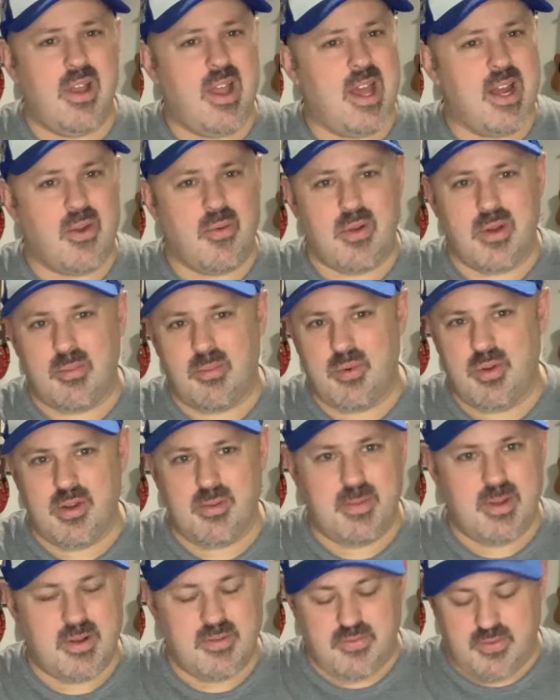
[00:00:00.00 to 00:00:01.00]
I don't want to put them
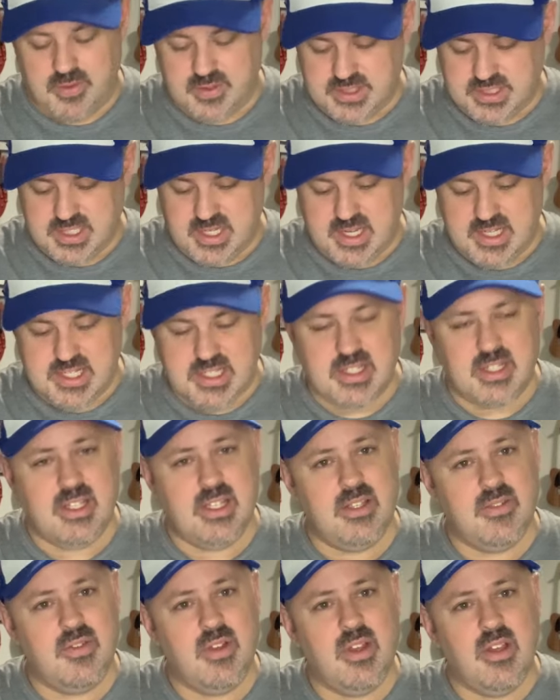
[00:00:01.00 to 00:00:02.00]
in a full-size
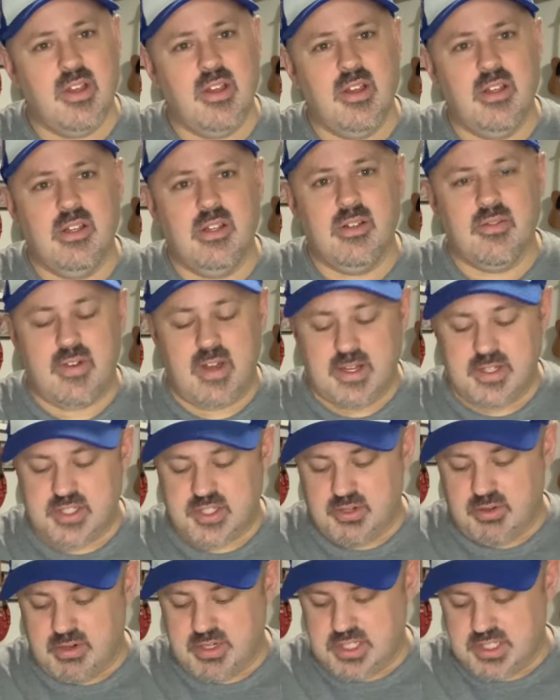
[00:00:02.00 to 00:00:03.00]
sleeve. Vinyl
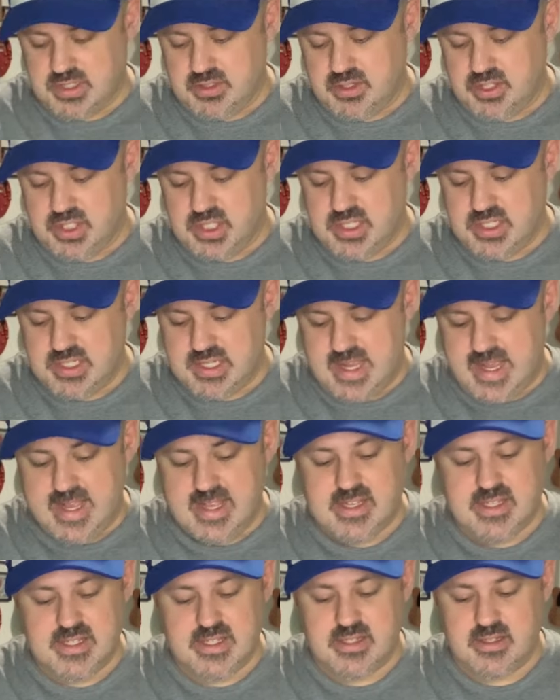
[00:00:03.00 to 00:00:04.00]
Storage Solutions
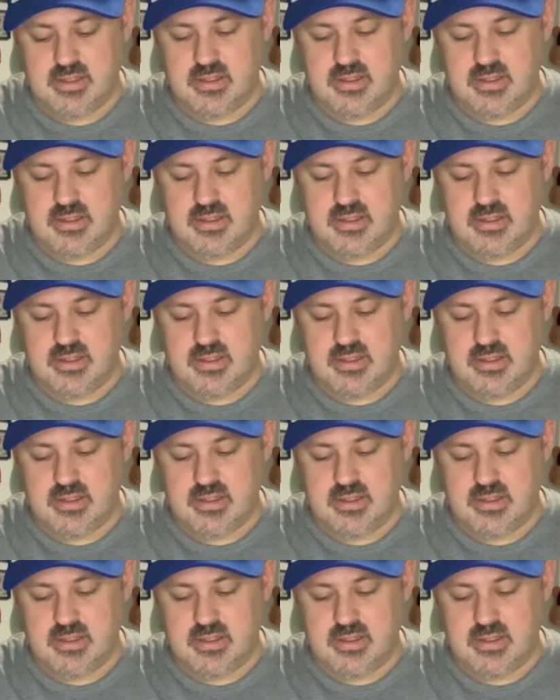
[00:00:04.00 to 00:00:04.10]
has,